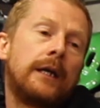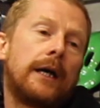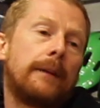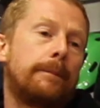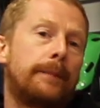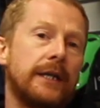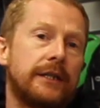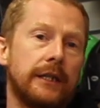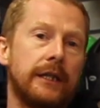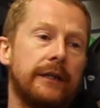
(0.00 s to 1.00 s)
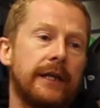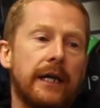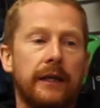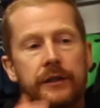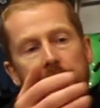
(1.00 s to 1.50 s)
And basically
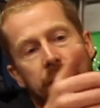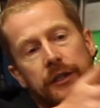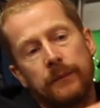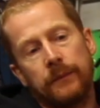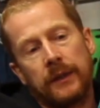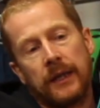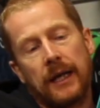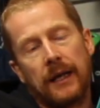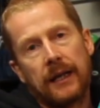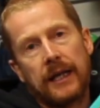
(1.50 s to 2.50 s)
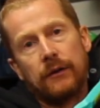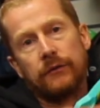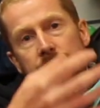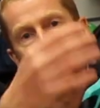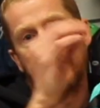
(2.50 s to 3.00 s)
that system
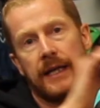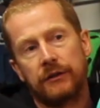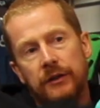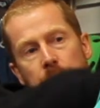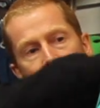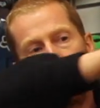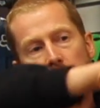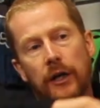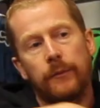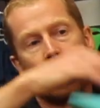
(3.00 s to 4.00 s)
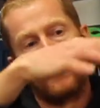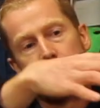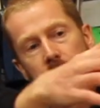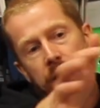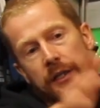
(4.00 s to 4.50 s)
allows the outer part of the helmet,
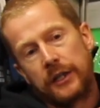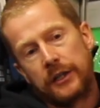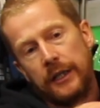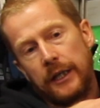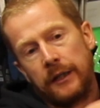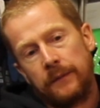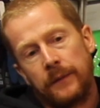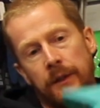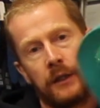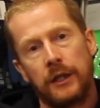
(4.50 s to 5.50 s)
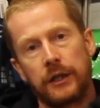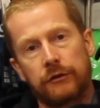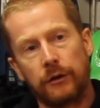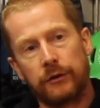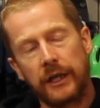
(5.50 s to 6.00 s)
so this section here,
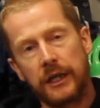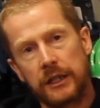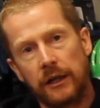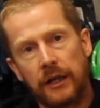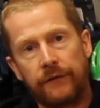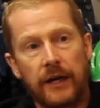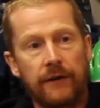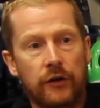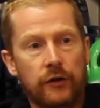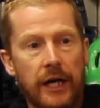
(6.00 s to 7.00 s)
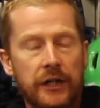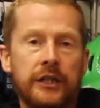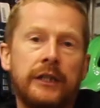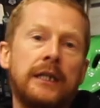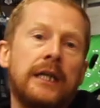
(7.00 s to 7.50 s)
to rotate slightly if you have a
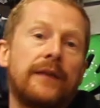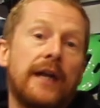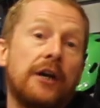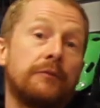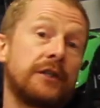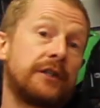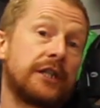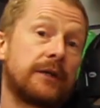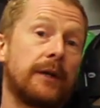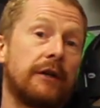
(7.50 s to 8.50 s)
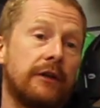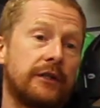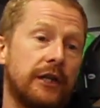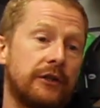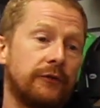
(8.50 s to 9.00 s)
crash. That helps to dissipate
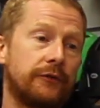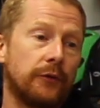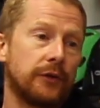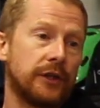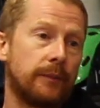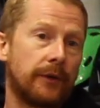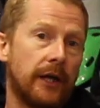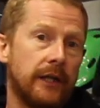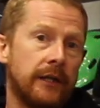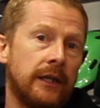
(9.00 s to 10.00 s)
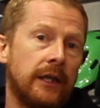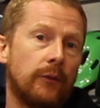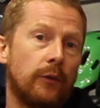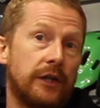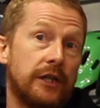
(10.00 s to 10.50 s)
rotational force in the brain,
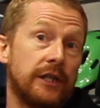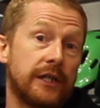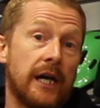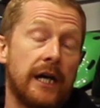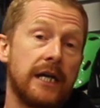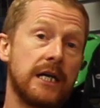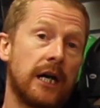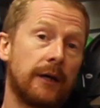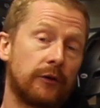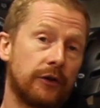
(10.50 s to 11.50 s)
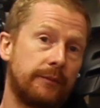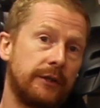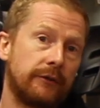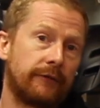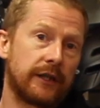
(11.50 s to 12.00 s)
which is a
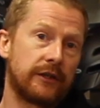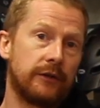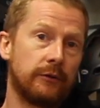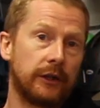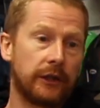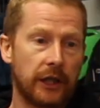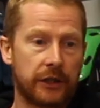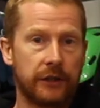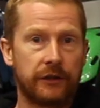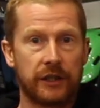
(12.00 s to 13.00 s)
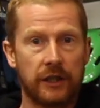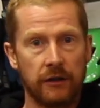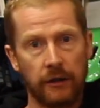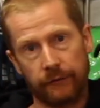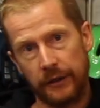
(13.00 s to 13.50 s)
contributing factor to concussion. So there's a
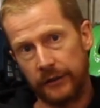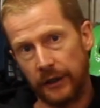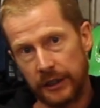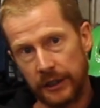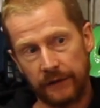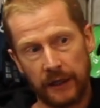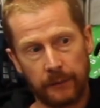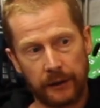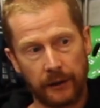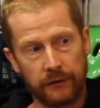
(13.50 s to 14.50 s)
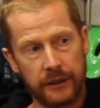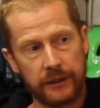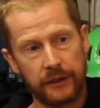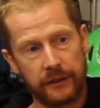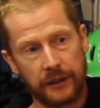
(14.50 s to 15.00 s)
lot of research and development goes
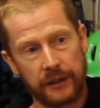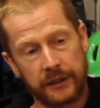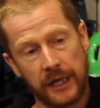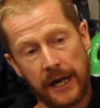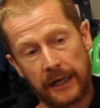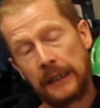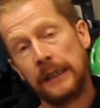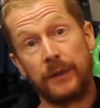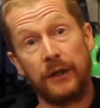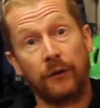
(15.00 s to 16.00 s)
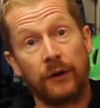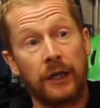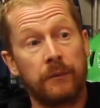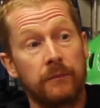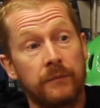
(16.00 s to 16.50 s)
into this kind of tech. It's been on
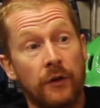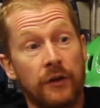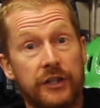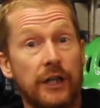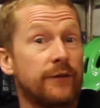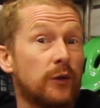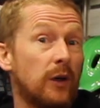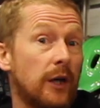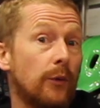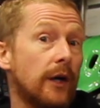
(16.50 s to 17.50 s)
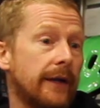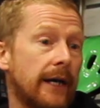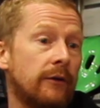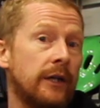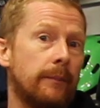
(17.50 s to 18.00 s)
the shelves for quite a while
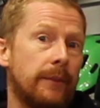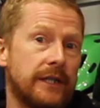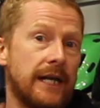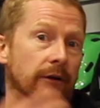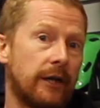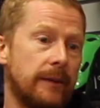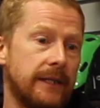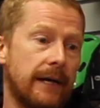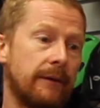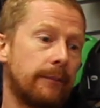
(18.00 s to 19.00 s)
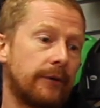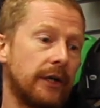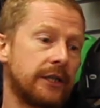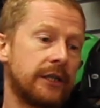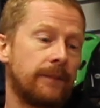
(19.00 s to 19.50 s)
now, but is now coming down in
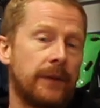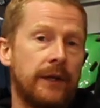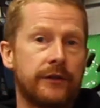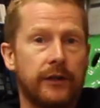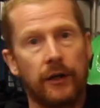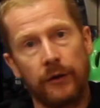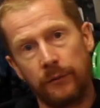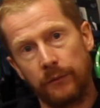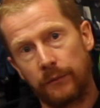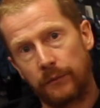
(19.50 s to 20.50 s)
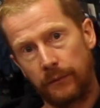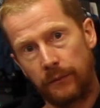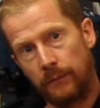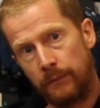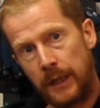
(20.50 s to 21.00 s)
price. So
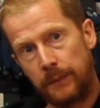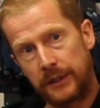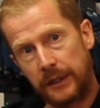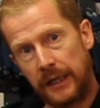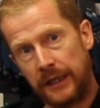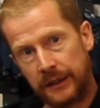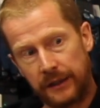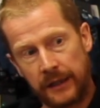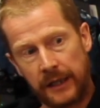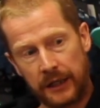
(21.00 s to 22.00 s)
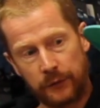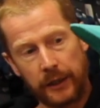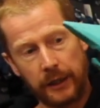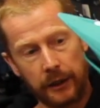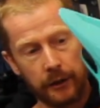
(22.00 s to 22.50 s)
MIPS is the next
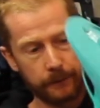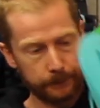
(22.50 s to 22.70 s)
way to go.